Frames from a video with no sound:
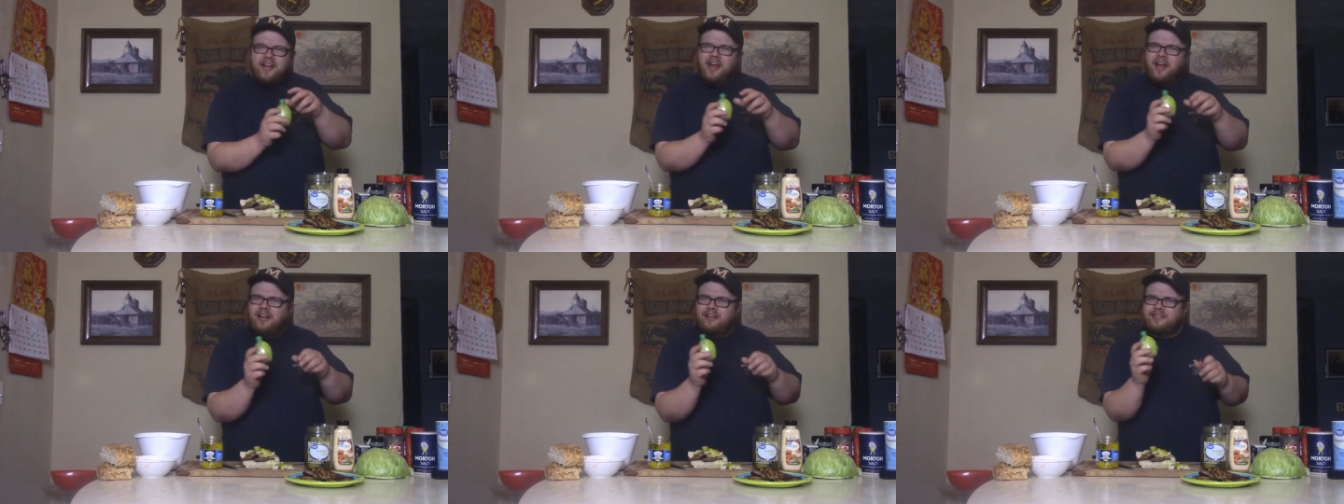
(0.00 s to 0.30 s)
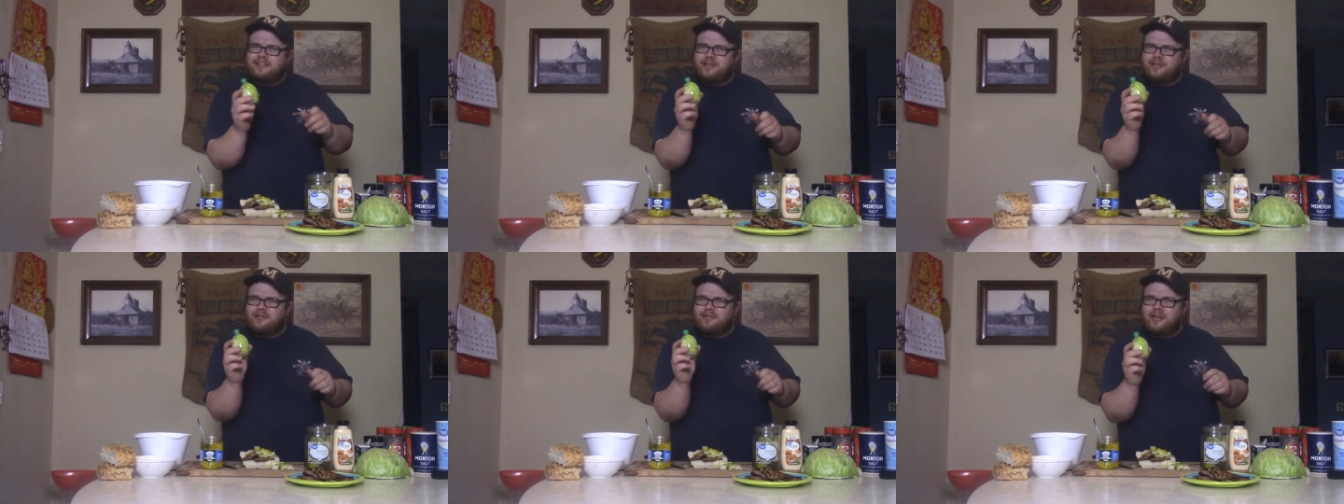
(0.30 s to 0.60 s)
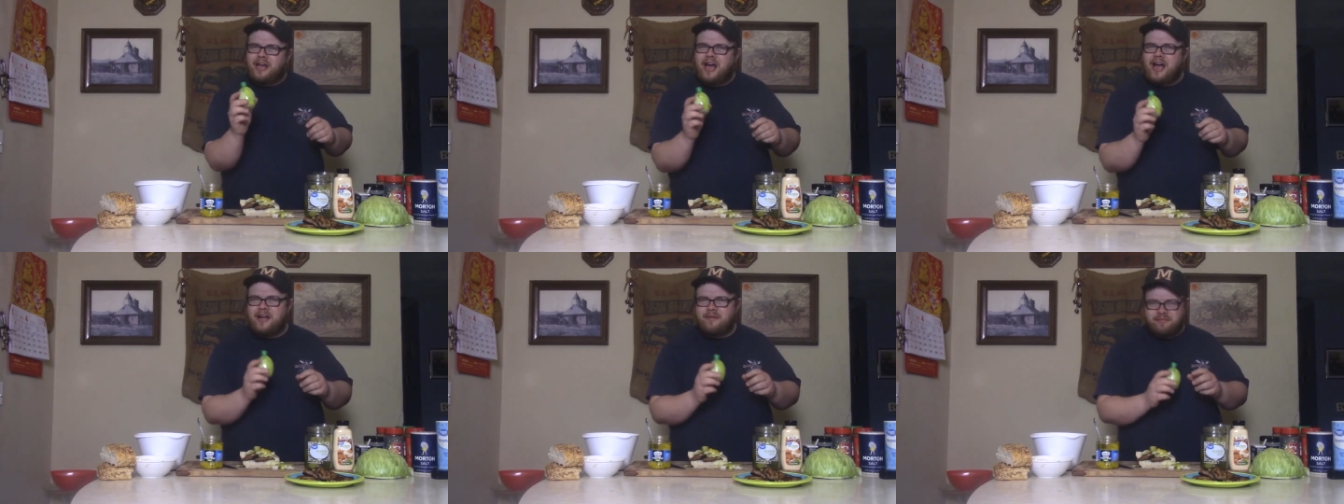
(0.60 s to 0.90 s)
A little
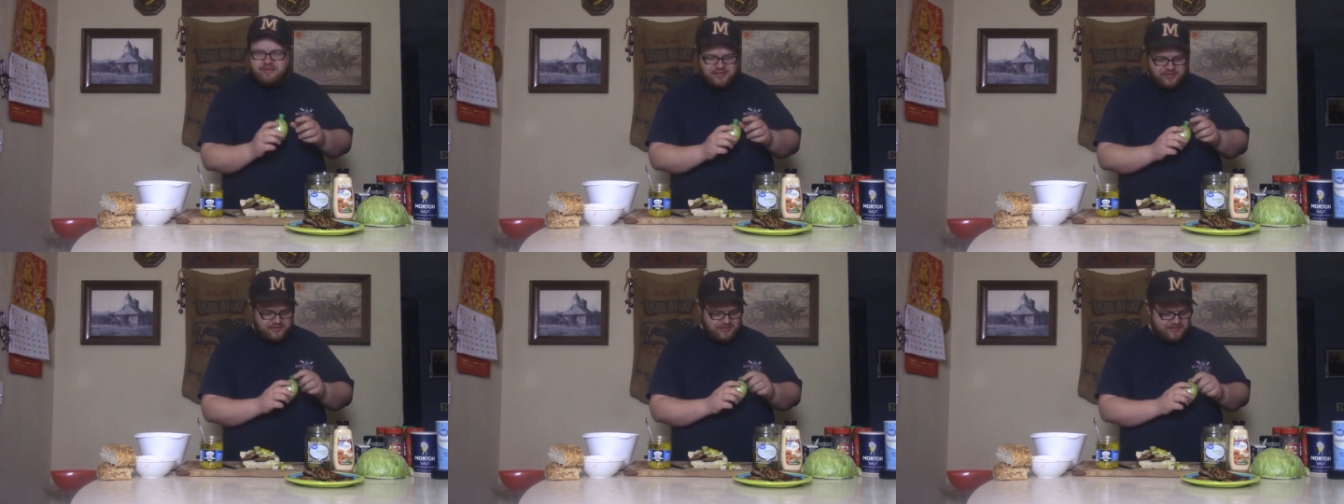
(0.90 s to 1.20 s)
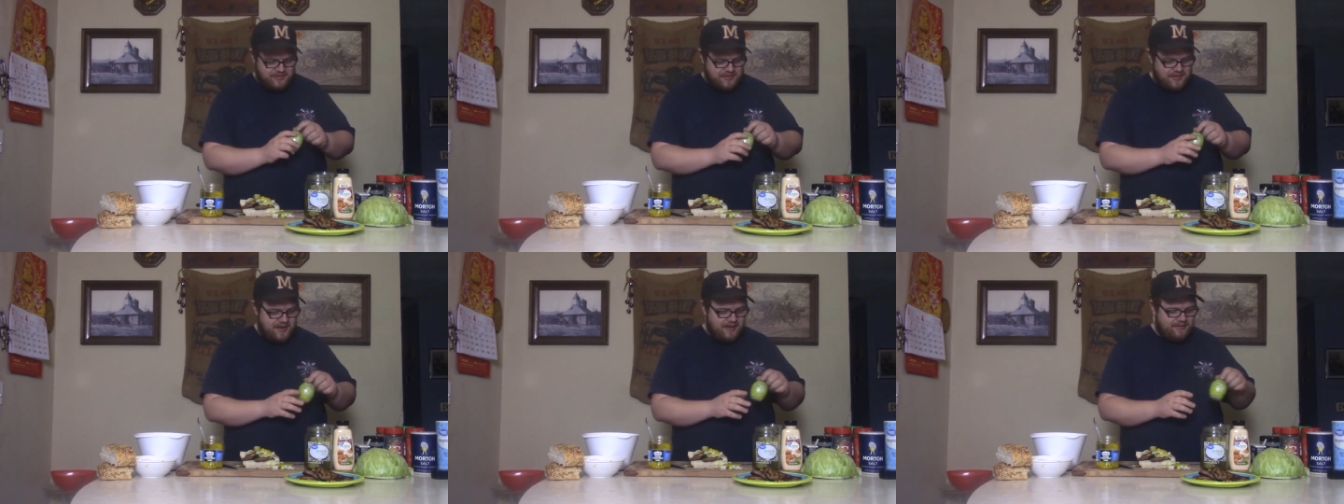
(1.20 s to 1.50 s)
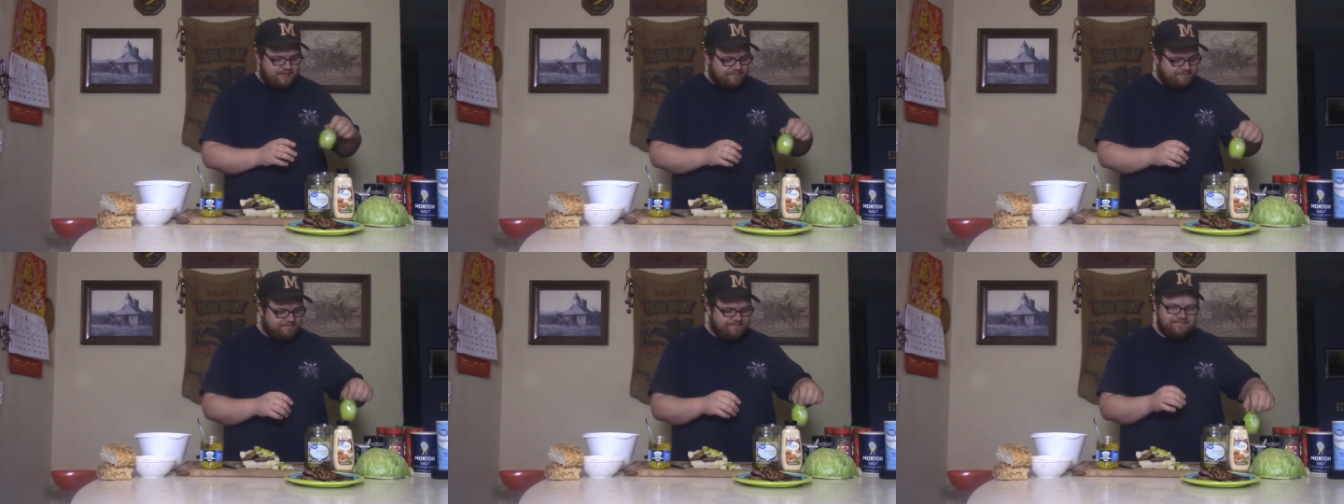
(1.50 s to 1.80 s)
lime juice in there.
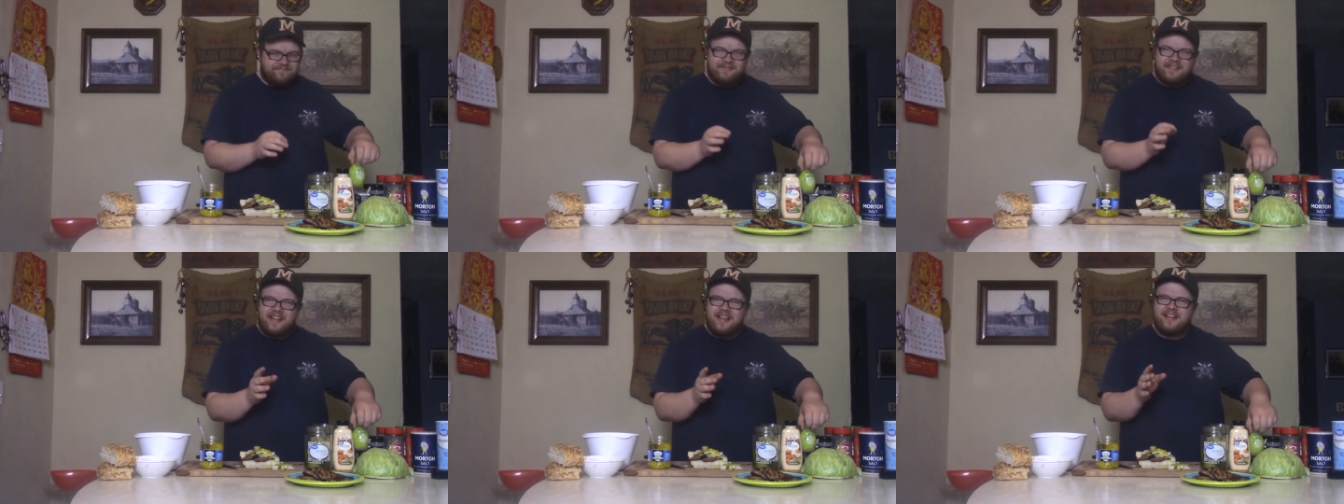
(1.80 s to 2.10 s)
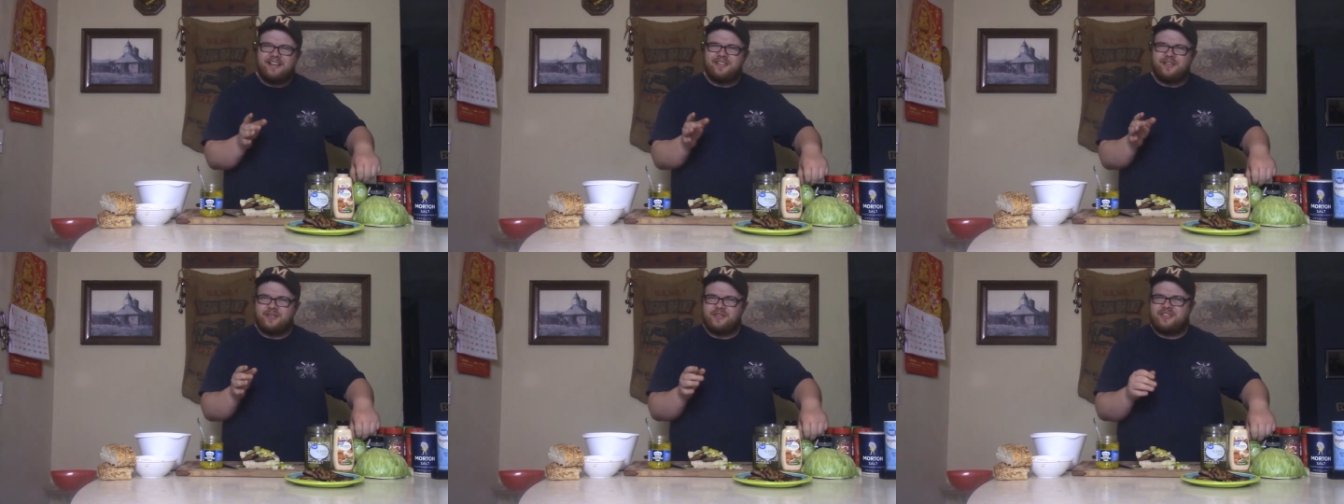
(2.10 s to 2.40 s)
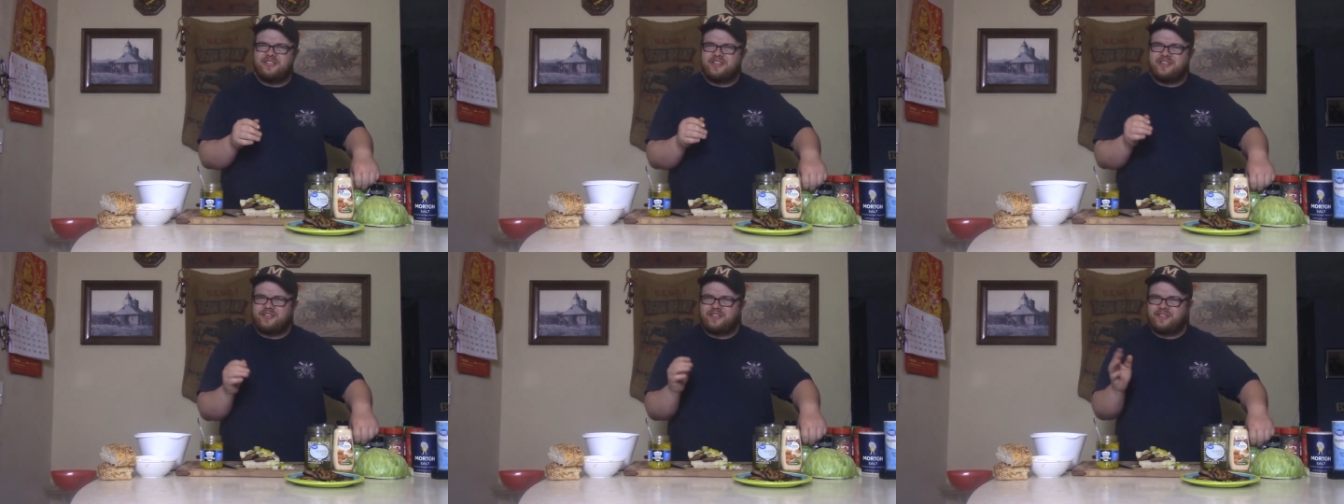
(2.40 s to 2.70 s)
A little
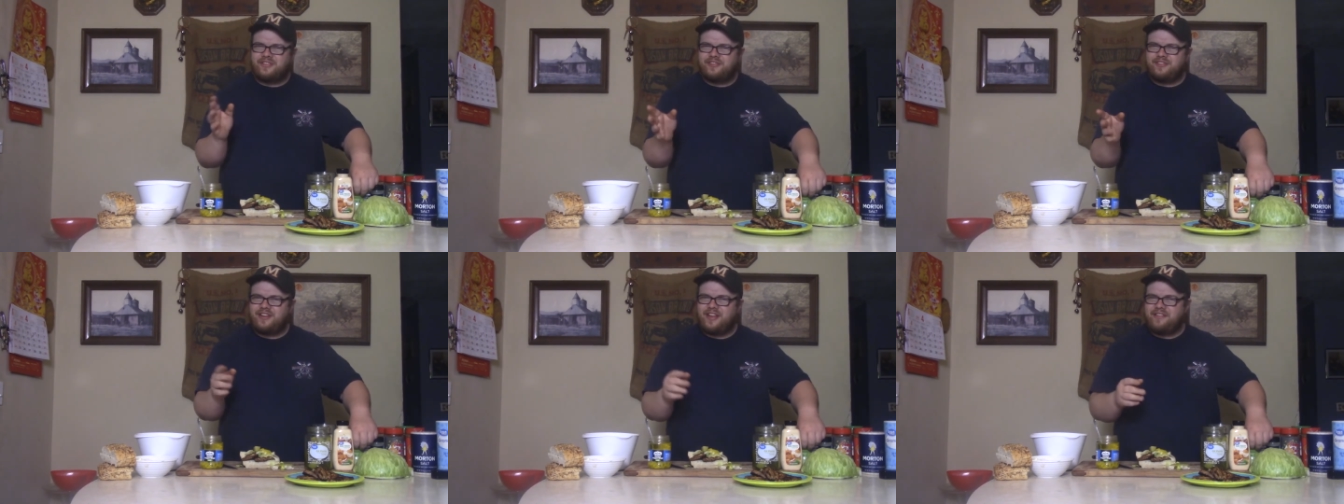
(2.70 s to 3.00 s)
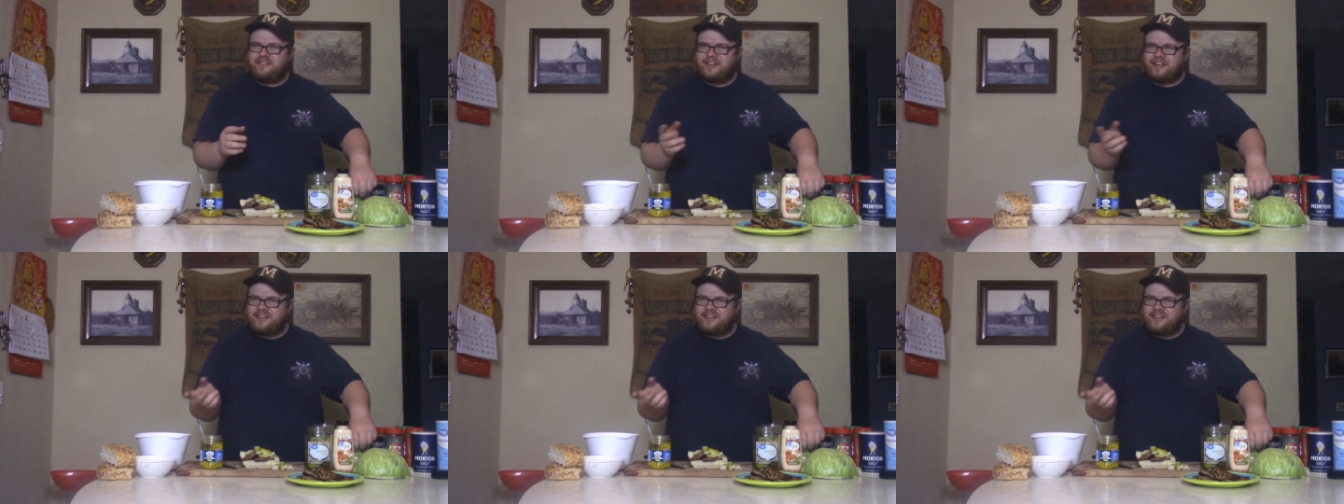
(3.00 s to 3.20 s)
citrus flavor.